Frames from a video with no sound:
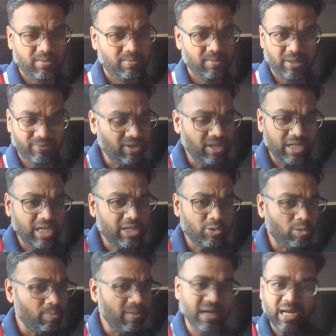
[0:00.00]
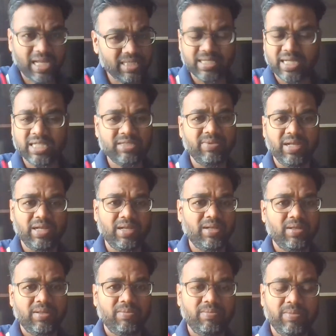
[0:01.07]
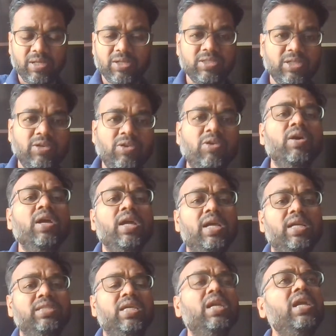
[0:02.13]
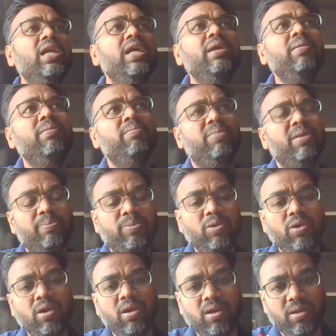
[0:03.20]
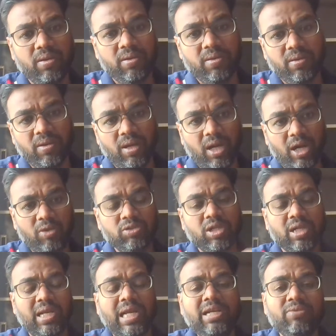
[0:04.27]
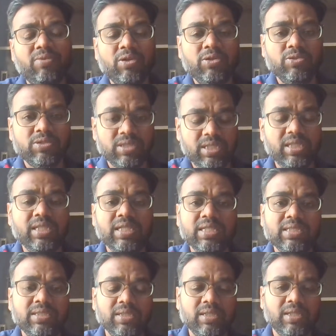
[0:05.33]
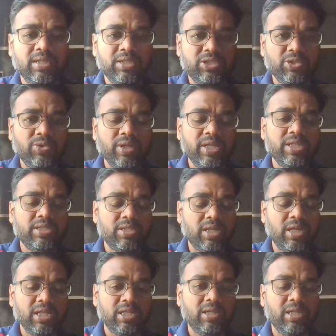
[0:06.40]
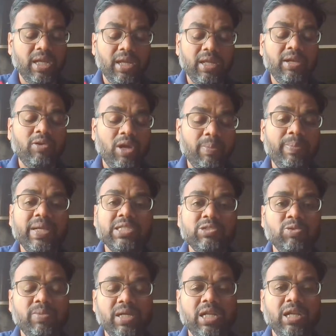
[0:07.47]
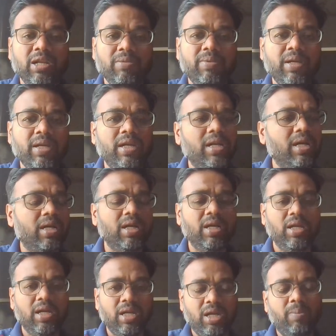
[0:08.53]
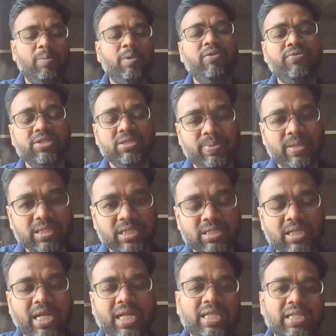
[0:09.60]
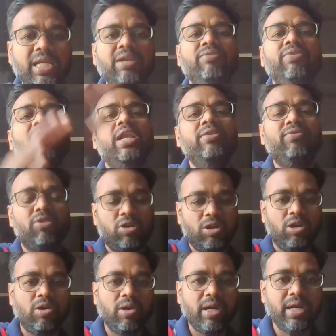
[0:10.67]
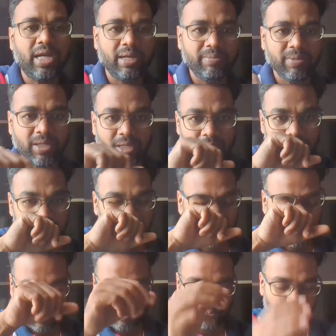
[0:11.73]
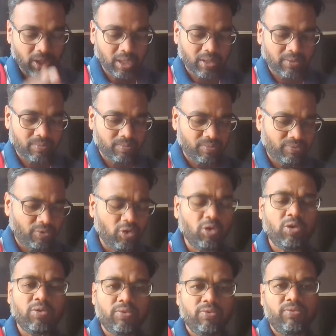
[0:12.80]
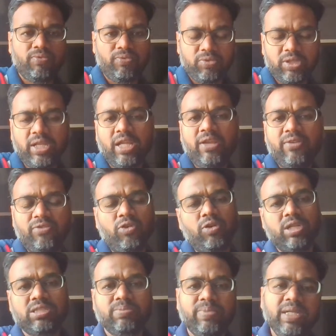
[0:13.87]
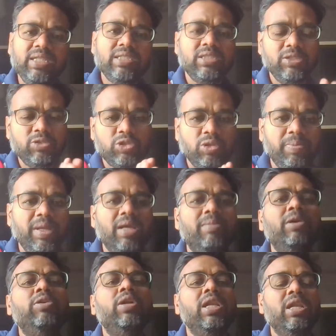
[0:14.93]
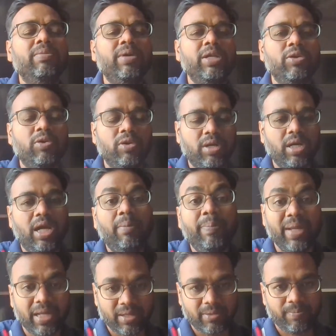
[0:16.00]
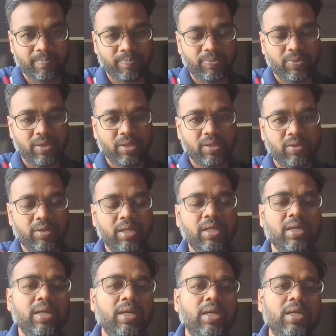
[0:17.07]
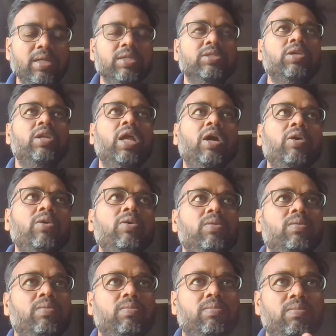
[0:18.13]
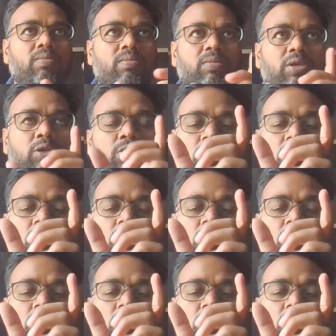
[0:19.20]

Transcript: Definitely it could be less as well, because generally people, how the client want to see these stories, epics to be delivered in a couple of sprints rather than waiting for a longer time. So for 3 4 sprints you should be able to deliver your epic. Okay, so now you